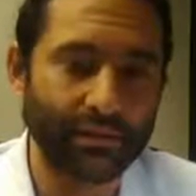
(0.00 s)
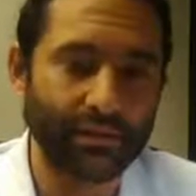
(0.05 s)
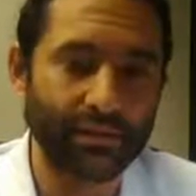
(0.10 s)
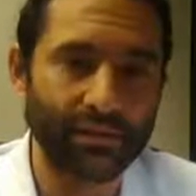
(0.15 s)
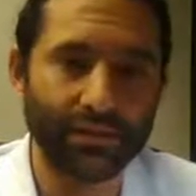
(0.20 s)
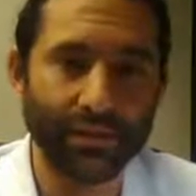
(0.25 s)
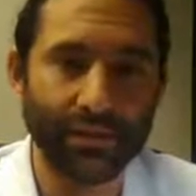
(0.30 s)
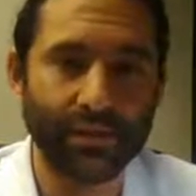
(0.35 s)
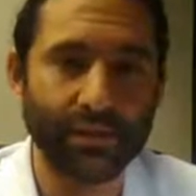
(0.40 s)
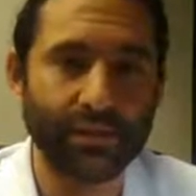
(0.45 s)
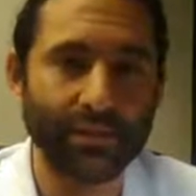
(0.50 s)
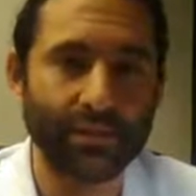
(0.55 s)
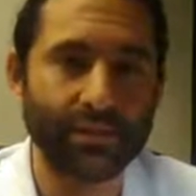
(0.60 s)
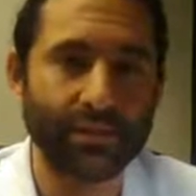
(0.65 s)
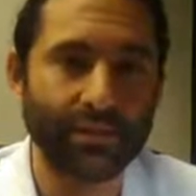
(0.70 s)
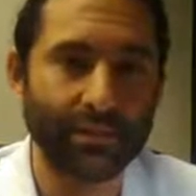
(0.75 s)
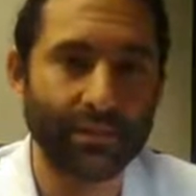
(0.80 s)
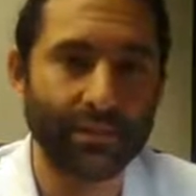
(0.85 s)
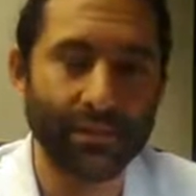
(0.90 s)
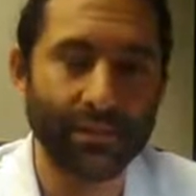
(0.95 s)
into
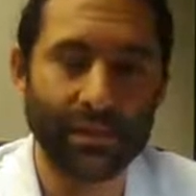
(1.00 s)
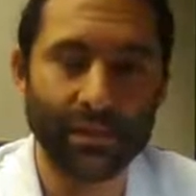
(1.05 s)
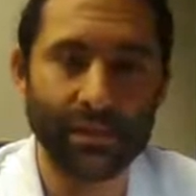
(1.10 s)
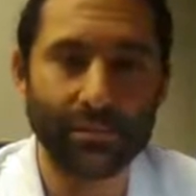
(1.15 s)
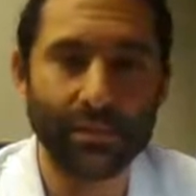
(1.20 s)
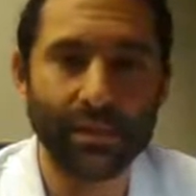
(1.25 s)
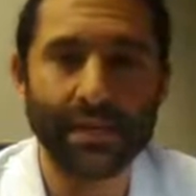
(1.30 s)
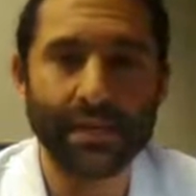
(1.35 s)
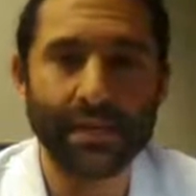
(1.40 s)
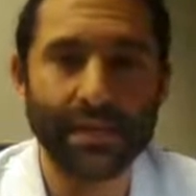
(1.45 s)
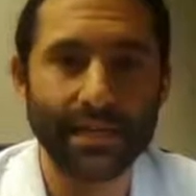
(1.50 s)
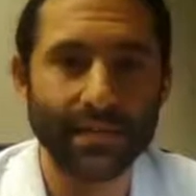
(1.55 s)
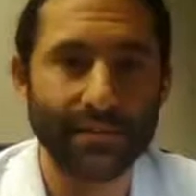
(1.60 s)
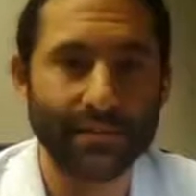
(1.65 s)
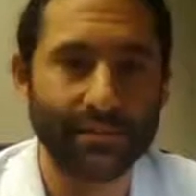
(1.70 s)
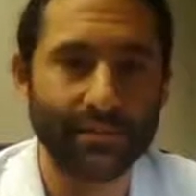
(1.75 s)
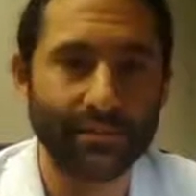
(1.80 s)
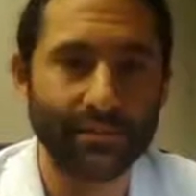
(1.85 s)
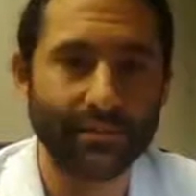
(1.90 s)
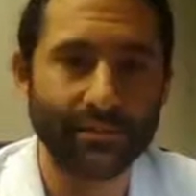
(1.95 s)
Turkey, and you get on a
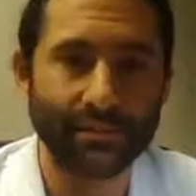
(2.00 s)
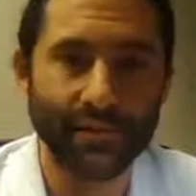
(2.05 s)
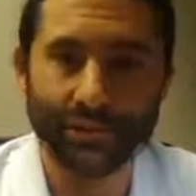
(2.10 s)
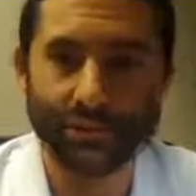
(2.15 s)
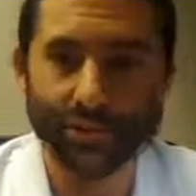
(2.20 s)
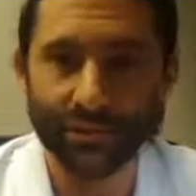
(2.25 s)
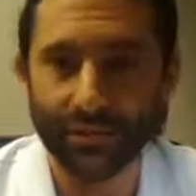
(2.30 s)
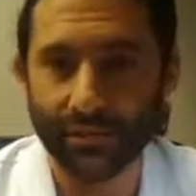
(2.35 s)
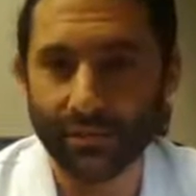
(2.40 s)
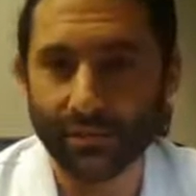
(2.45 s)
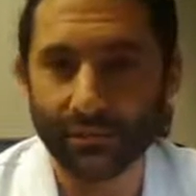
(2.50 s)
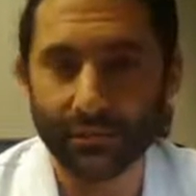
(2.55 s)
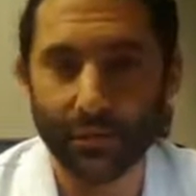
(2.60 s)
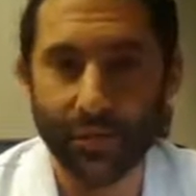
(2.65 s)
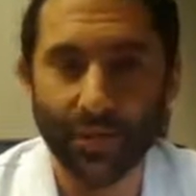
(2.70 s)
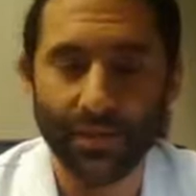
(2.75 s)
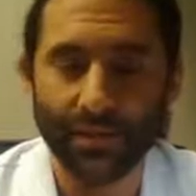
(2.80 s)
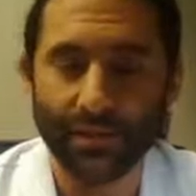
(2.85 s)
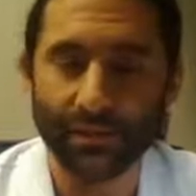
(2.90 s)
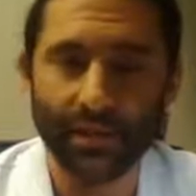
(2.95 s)
plane, and you find
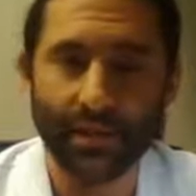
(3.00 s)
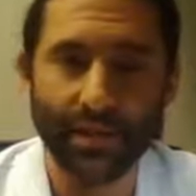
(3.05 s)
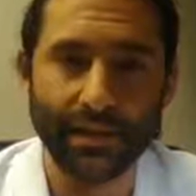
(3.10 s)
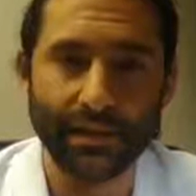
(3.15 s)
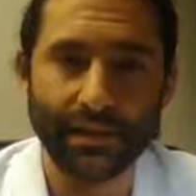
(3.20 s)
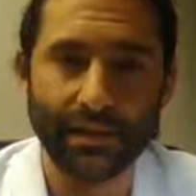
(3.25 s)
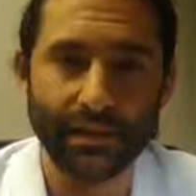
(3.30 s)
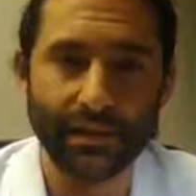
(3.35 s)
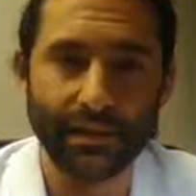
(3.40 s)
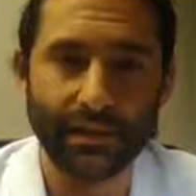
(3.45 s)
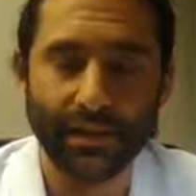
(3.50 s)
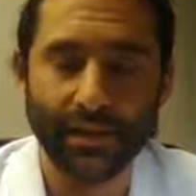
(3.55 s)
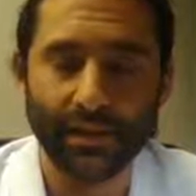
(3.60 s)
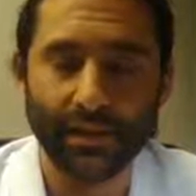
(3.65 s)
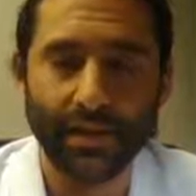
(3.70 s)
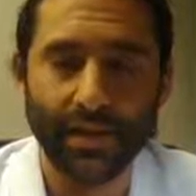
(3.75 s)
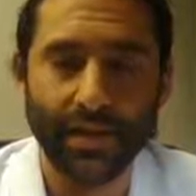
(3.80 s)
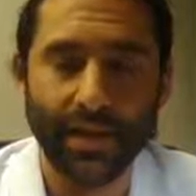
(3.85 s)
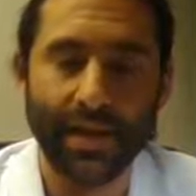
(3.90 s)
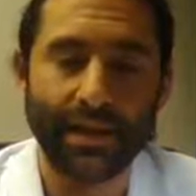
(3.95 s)
yourself waiting in line at
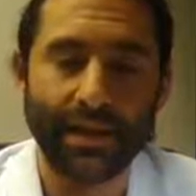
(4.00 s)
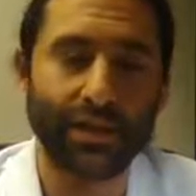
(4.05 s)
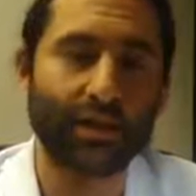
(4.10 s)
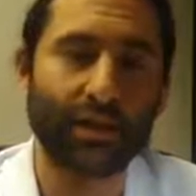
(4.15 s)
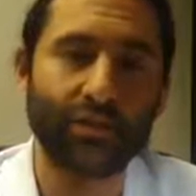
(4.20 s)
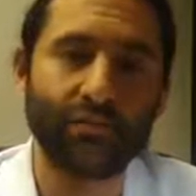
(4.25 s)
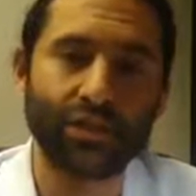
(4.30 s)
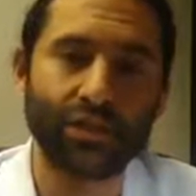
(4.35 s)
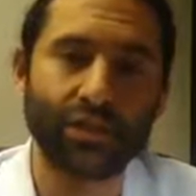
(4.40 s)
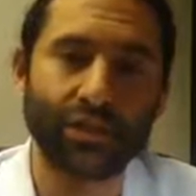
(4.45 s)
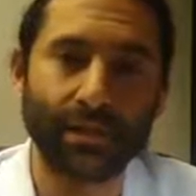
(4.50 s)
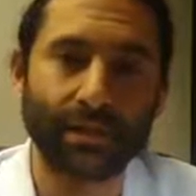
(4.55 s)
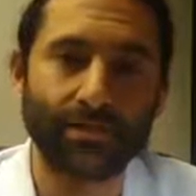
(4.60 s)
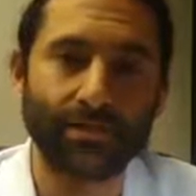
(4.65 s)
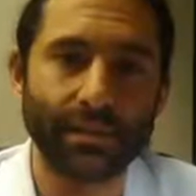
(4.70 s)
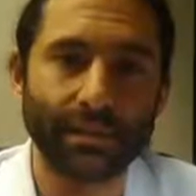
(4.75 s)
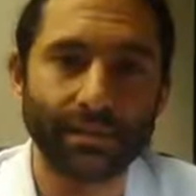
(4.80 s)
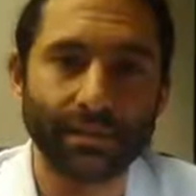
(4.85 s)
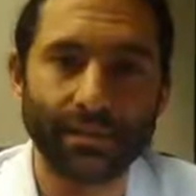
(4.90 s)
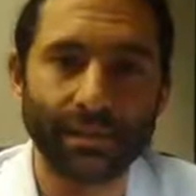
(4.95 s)
a coffee
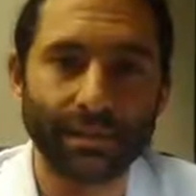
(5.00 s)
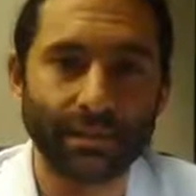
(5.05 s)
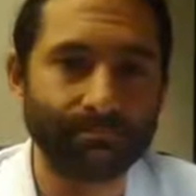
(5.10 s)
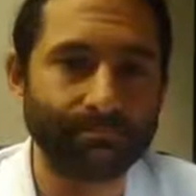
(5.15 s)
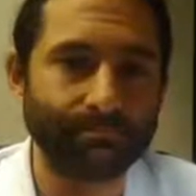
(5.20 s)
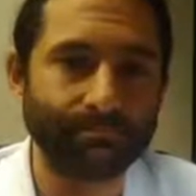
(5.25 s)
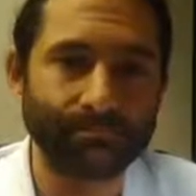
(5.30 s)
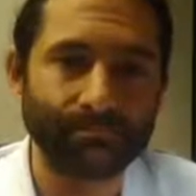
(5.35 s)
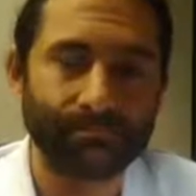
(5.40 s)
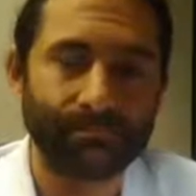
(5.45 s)
shop, and